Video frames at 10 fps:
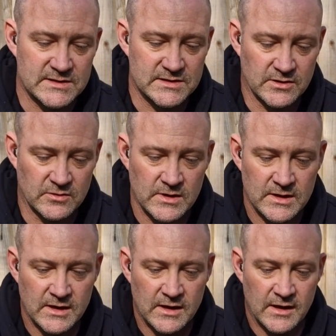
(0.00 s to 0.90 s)
So
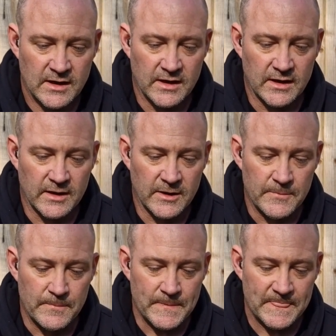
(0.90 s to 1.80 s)

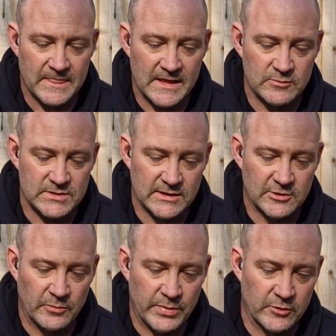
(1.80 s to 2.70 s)
that was a
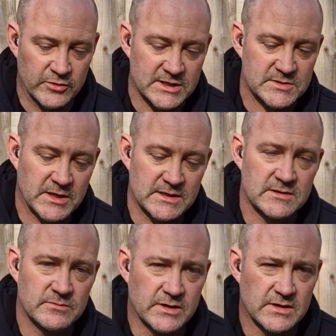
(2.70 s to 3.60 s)
little bit
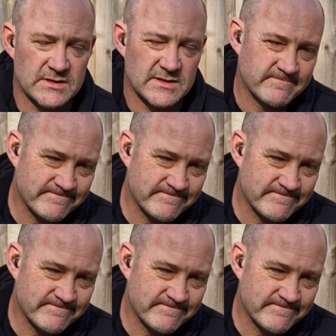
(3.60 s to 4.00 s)
unexpected because